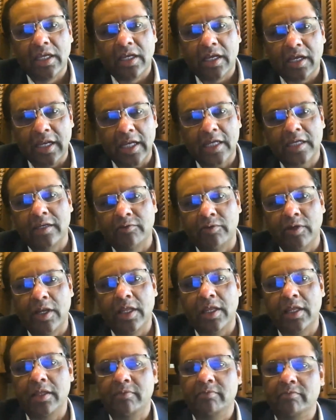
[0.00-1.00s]

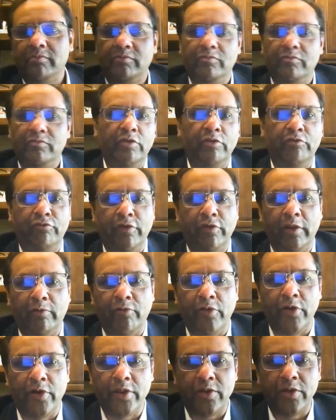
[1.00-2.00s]
Connectivity, we feel
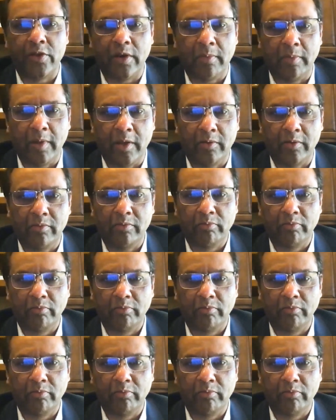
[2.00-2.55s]
very good about.